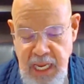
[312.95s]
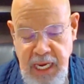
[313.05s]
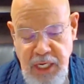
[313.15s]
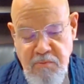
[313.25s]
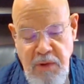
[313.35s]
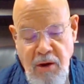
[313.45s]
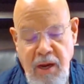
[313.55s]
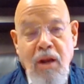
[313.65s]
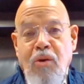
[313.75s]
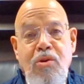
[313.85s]
is mere
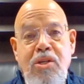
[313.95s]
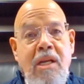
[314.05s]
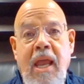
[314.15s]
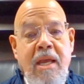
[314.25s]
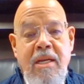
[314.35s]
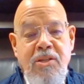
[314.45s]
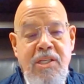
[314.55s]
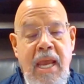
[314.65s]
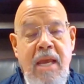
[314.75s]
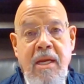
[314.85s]
illusion and
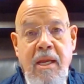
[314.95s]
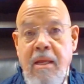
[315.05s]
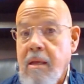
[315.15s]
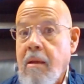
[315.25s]
insanity.